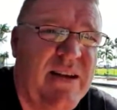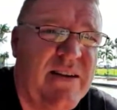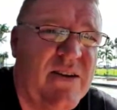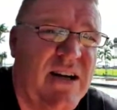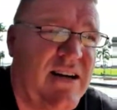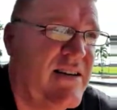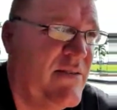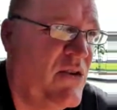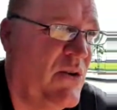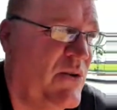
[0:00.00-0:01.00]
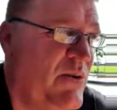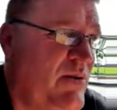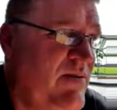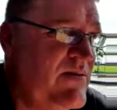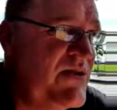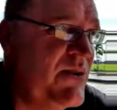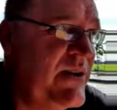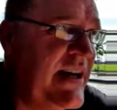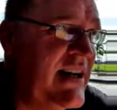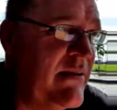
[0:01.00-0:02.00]
You know, to
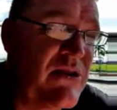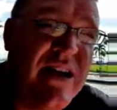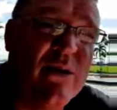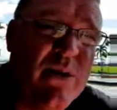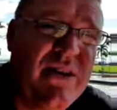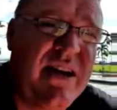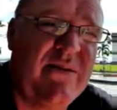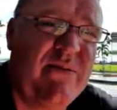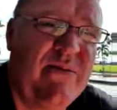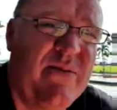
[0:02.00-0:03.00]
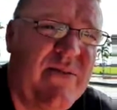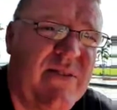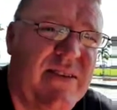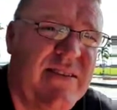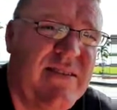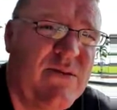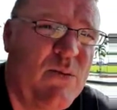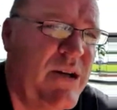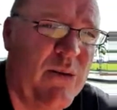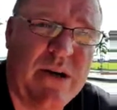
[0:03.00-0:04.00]
get upset with them,
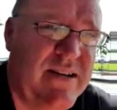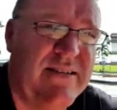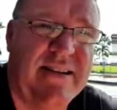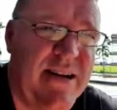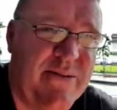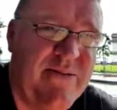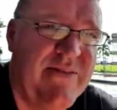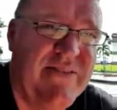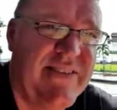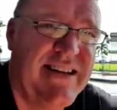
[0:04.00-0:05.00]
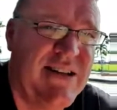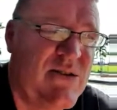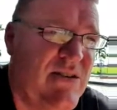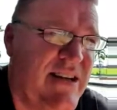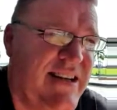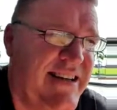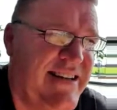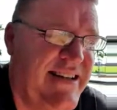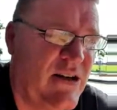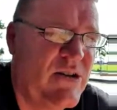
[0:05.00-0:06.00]
we're no better than them. It's,
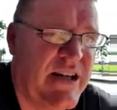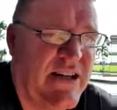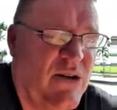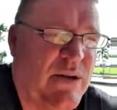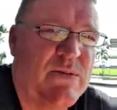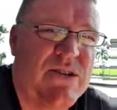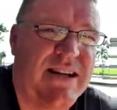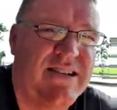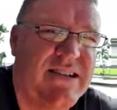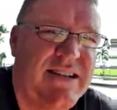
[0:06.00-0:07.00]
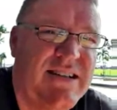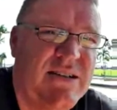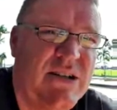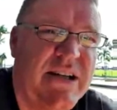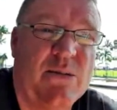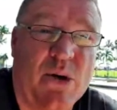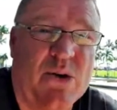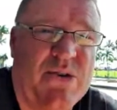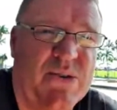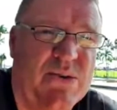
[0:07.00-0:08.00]
yeah, okay, I'm upset. I know I get
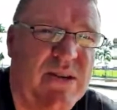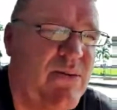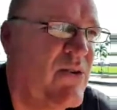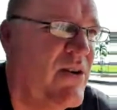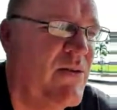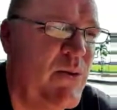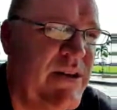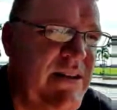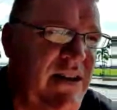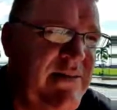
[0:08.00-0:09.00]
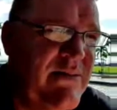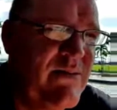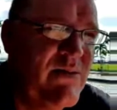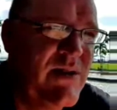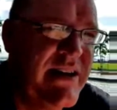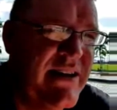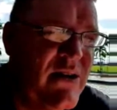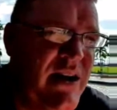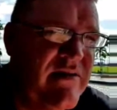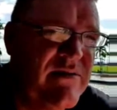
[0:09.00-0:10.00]
emotional sometimes with it. I, you
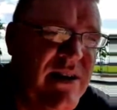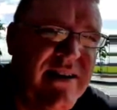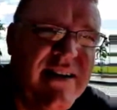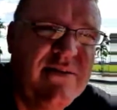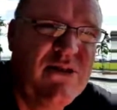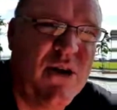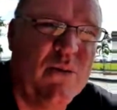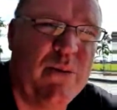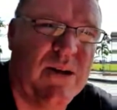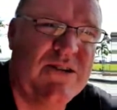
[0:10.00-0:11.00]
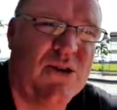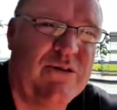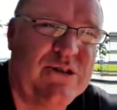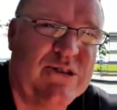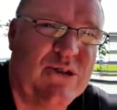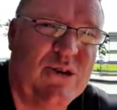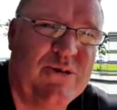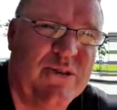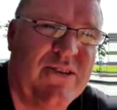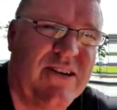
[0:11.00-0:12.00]
know, have told police officers
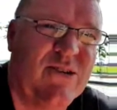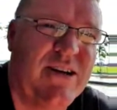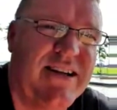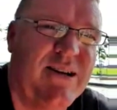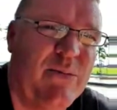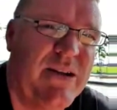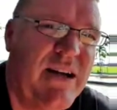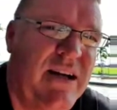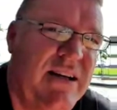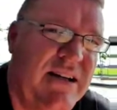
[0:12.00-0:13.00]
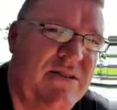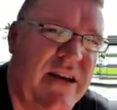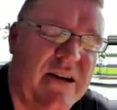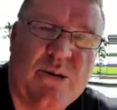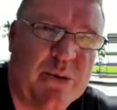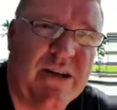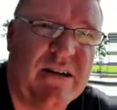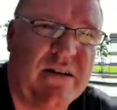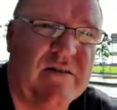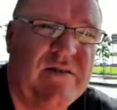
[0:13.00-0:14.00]
off and things like that, but it's
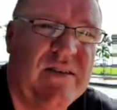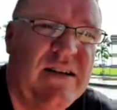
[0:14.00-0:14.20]
counterproductive.